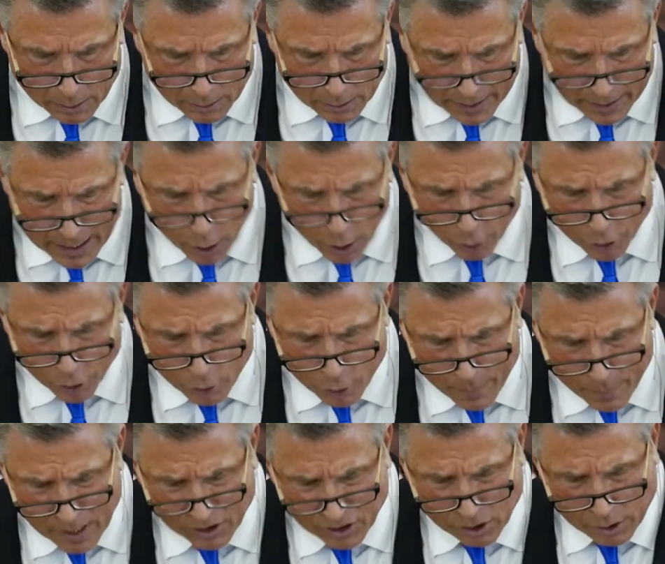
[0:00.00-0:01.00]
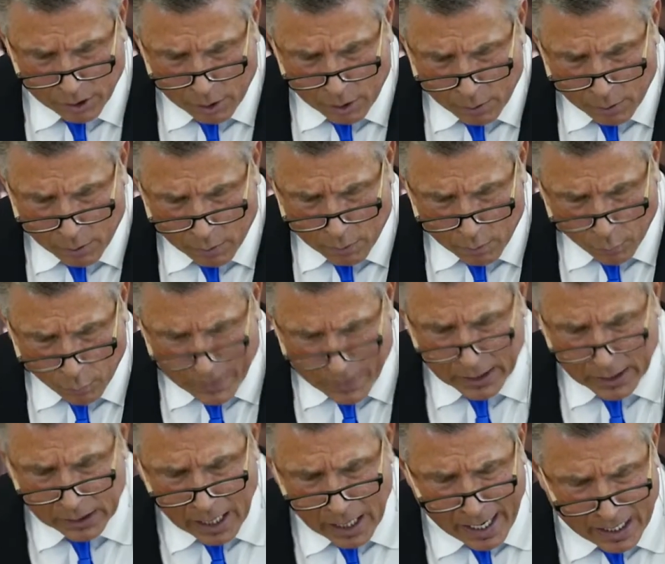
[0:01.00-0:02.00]
Eagle, you must
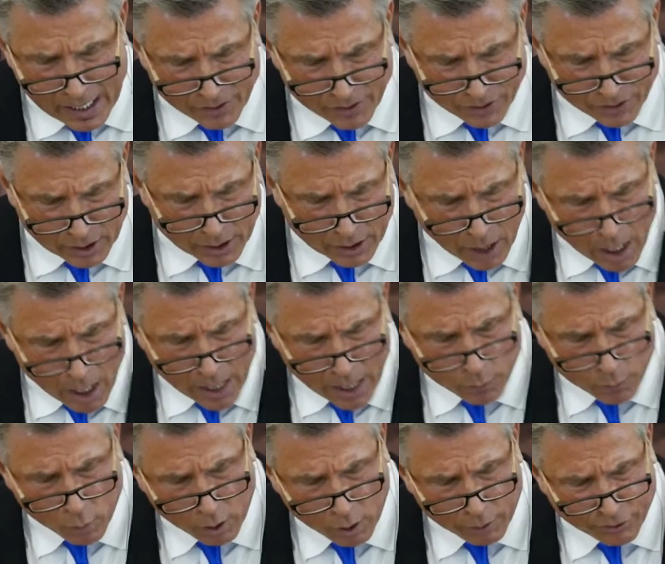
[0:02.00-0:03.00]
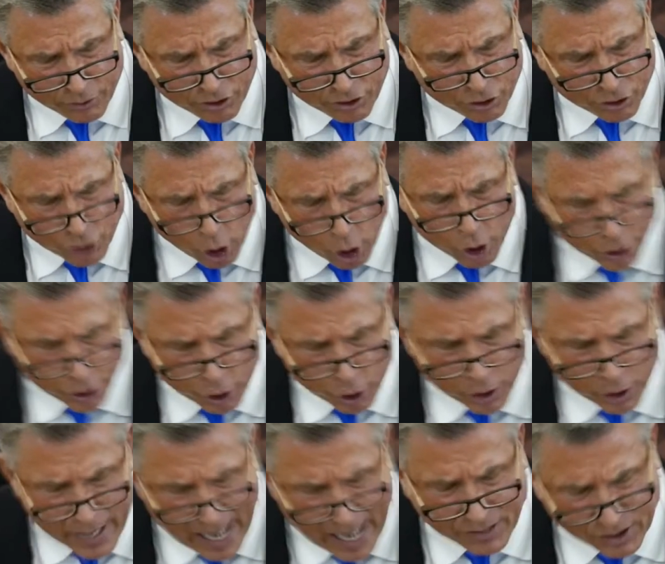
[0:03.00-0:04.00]
realize that God will stir
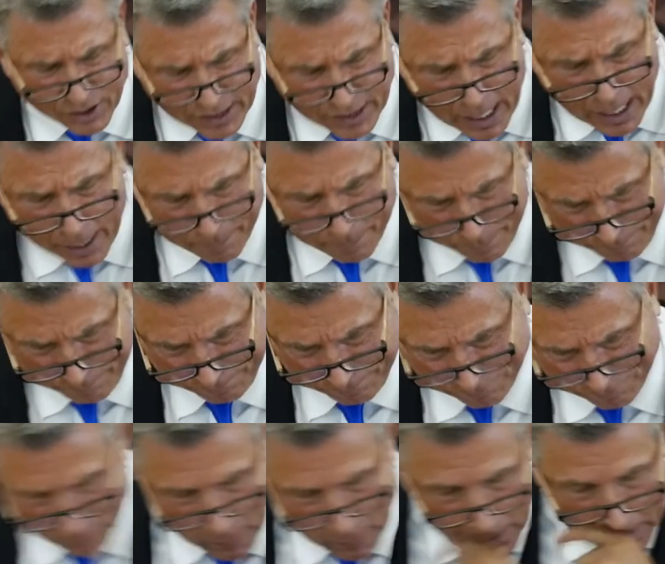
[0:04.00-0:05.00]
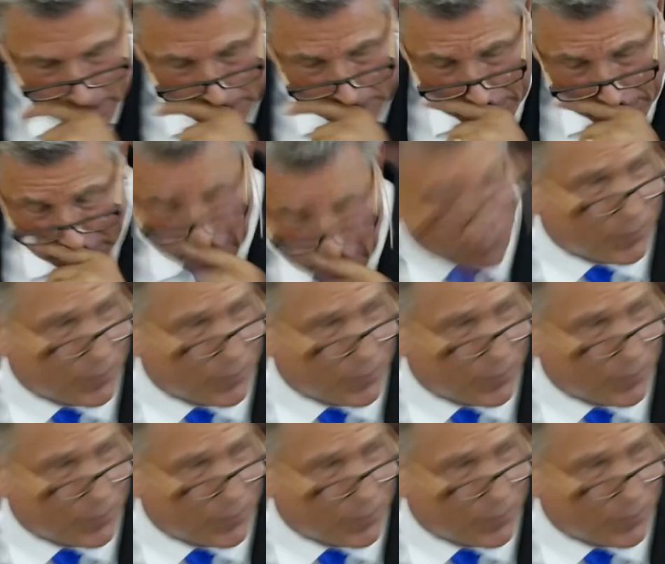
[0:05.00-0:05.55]
your nest up. He'll